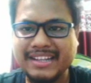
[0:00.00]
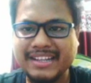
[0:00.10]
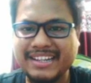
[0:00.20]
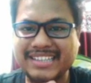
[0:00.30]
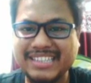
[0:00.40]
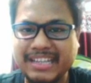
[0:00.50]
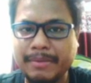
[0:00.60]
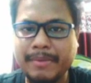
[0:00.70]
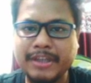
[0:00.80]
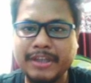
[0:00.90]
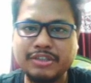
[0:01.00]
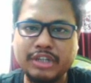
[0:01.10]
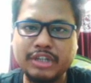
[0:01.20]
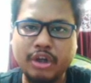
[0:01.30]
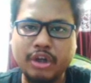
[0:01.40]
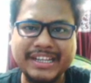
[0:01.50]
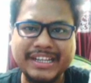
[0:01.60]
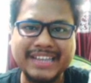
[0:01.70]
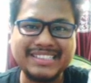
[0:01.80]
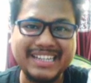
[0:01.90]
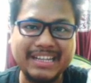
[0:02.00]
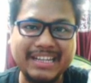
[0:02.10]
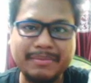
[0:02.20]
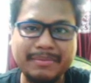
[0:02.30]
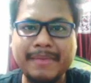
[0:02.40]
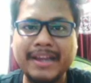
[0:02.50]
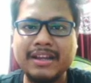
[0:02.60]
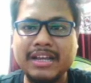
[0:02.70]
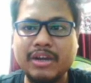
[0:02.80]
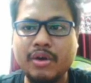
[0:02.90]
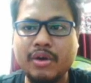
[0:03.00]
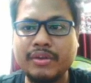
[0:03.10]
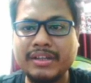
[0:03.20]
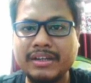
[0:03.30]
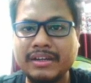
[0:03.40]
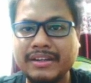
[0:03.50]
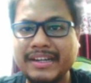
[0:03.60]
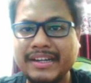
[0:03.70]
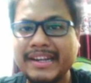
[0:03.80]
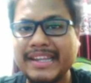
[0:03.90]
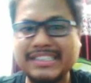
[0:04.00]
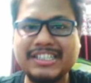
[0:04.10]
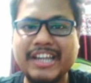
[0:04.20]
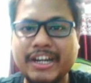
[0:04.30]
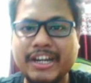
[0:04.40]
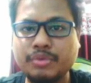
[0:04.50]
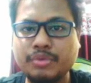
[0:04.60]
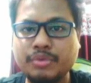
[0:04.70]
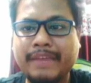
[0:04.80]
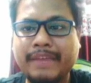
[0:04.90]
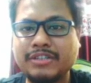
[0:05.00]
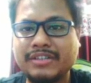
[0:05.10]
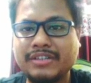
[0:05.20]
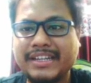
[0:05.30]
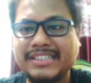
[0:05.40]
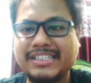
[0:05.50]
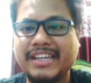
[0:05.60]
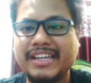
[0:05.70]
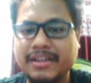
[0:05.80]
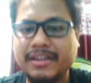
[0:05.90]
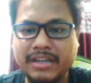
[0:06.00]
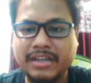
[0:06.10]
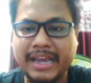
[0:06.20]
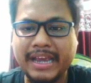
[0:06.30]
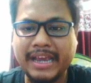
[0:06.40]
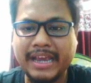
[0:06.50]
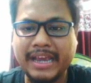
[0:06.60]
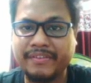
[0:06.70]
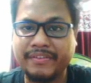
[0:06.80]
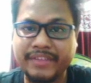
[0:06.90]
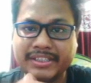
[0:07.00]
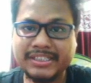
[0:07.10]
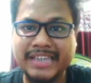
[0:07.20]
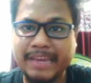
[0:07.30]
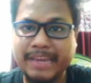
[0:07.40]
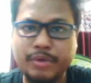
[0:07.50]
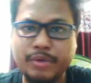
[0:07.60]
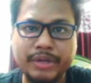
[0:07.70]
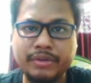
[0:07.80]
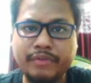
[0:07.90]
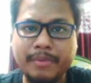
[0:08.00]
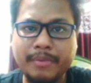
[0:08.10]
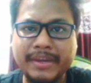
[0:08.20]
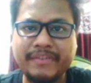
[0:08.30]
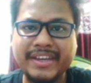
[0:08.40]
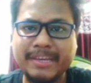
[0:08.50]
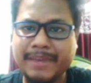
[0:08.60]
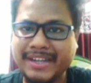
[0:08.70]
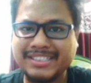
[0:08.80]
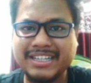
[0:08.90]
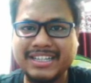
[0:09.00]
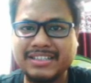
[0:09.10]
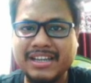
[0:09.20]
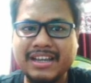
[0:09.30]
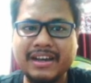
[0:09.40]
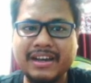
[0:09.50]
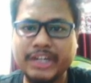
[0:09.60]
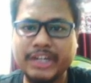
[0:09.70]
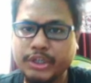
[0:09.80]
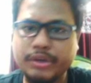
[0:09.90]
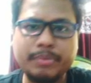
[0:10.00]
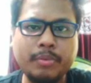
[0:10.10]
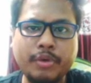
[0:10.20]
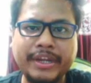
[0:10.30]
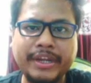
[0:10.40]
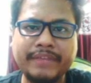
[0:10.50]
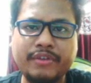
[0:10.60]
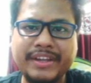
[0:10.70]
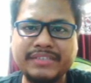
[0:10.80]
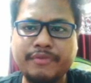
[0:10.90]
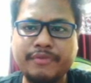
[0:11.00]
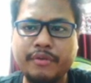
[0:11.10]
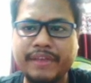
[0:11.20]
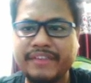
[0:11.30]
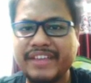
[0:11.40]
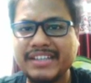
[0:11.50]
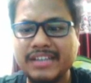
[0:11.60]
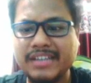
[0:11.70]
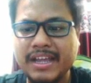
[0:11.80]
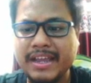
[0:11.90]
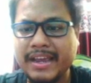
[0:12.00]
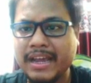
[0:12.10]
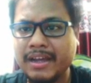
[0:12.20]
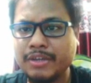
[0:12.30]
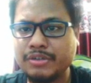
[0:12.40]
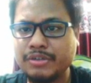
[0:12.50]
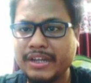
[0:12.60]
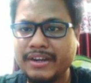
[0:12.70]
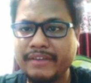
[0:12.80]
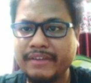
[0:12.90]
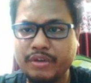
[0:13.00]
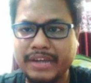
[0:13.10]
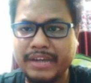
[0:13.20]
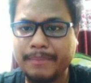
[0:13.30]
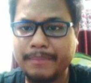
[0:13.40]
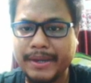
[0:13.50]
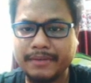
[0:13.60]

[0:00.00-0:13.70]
Then I send them emails on the launch day. I send them email on the next day, 2-3 emails on the next day. And if it's keep doing good for me, if I keep getting sales, I continue promoting it for next 4 or 5 days. Usually I run a full campaign.